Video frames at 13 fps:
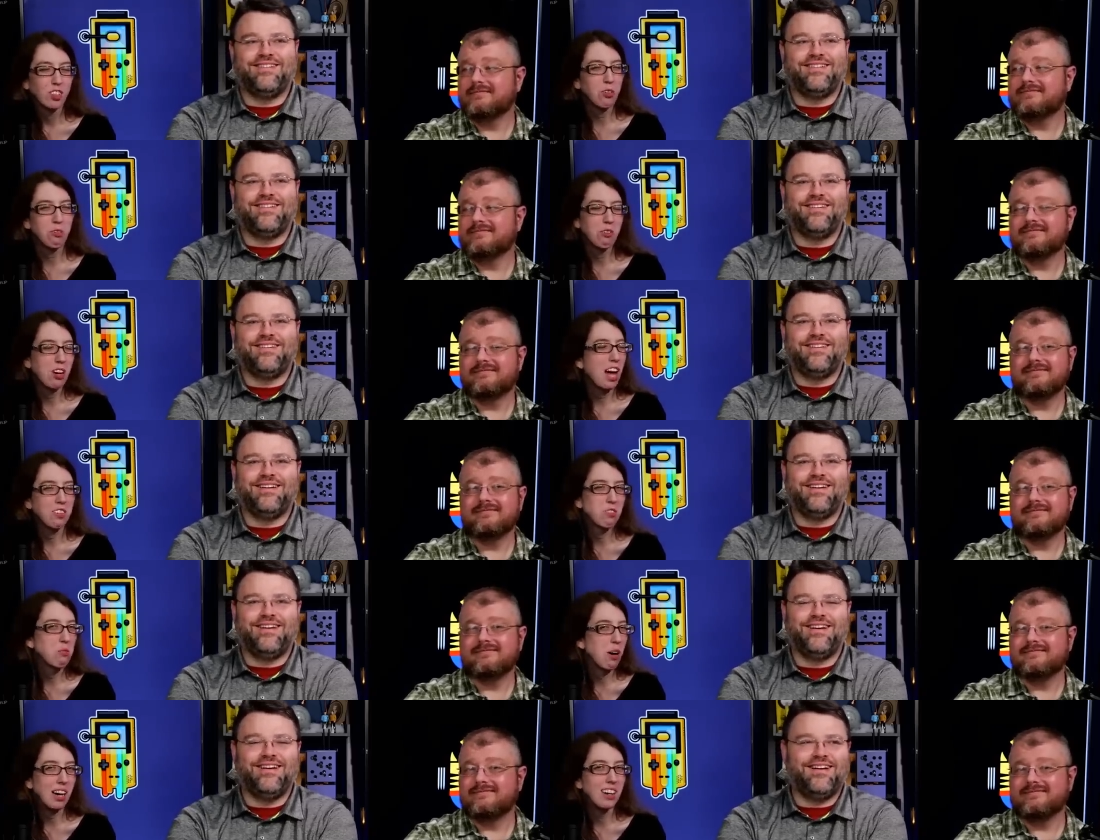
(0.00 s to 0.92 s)
Speaker 1: Don't
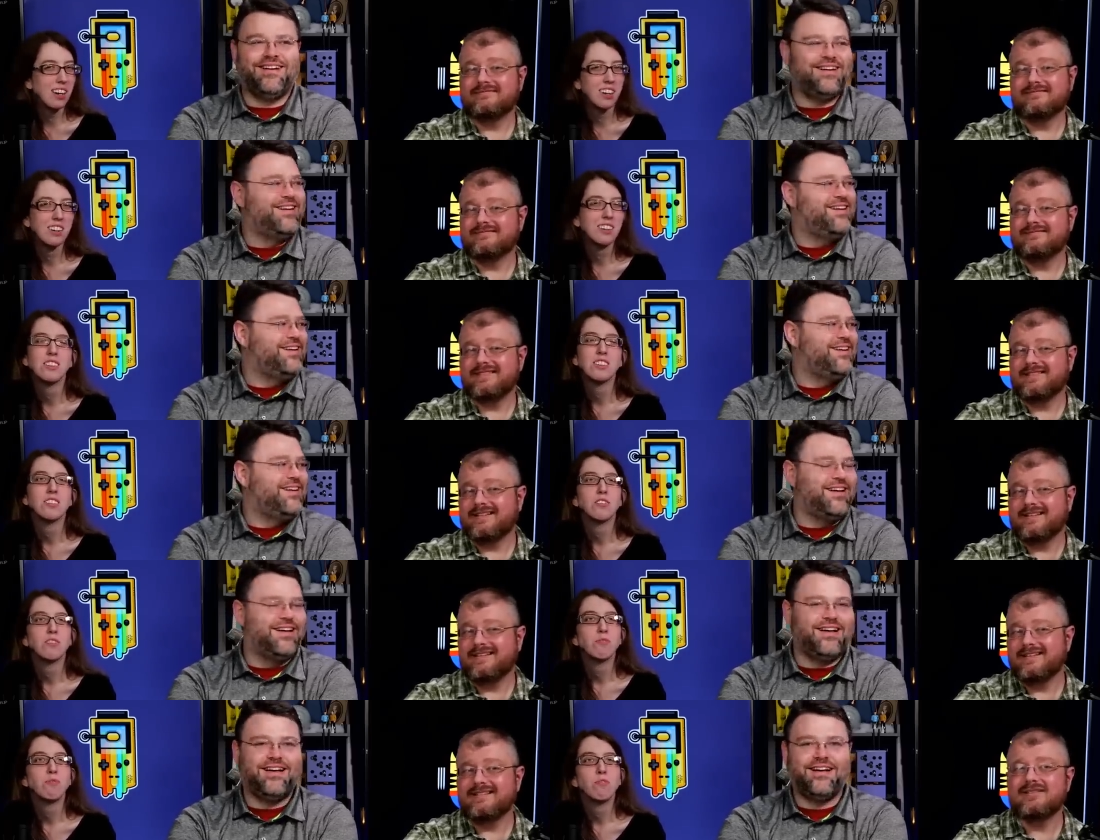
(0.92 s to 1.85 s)
ask why.
Speaker 2: Mm,
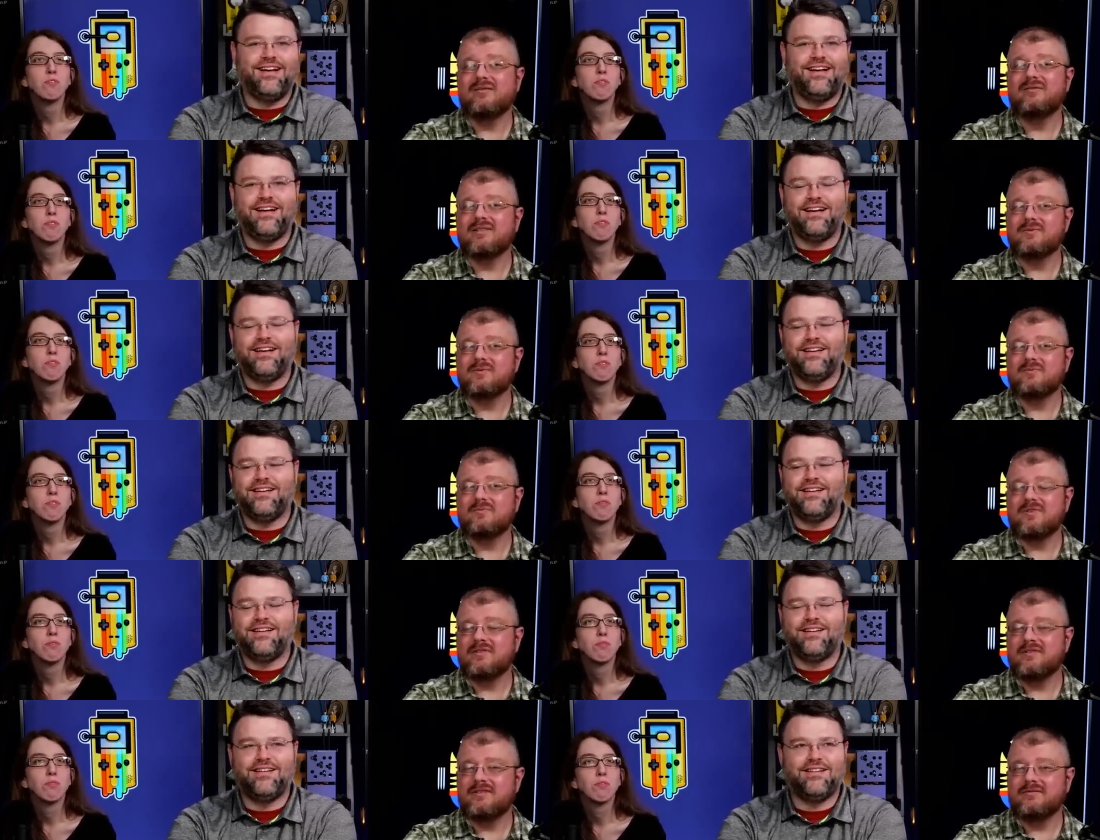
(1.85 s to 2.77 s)
yeah, so this was
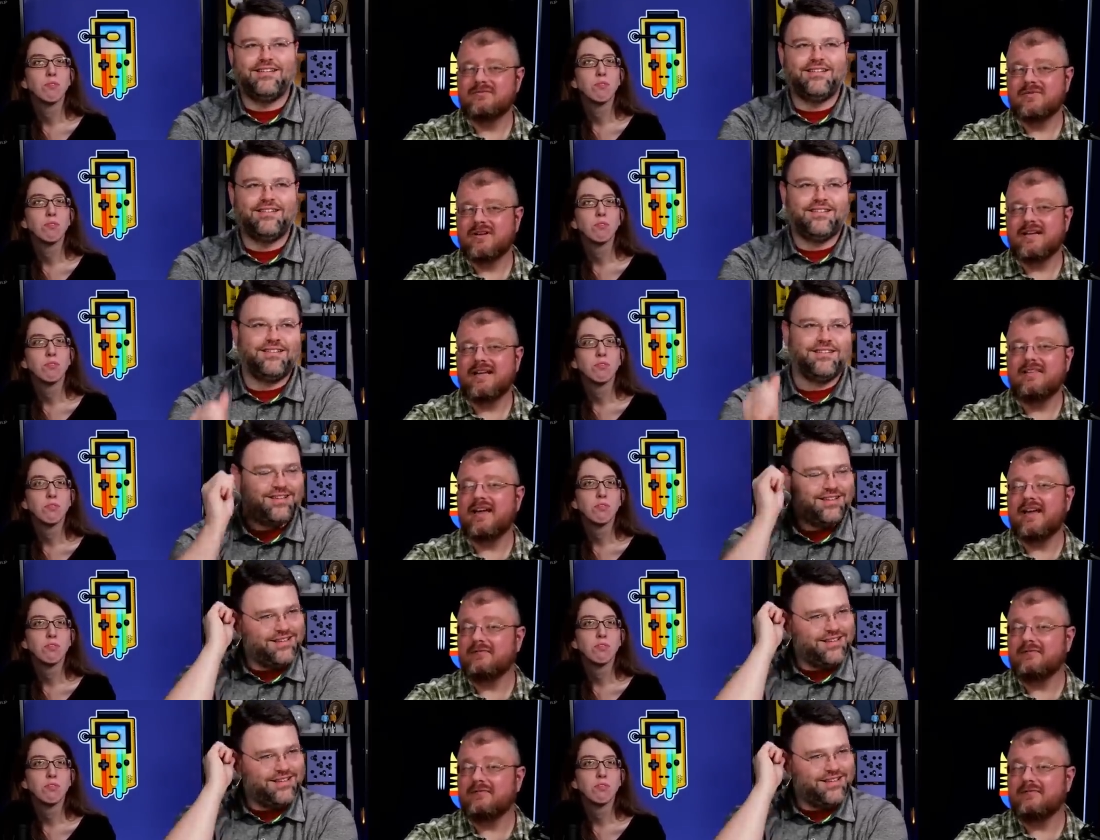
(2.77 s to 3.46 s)
one of the, in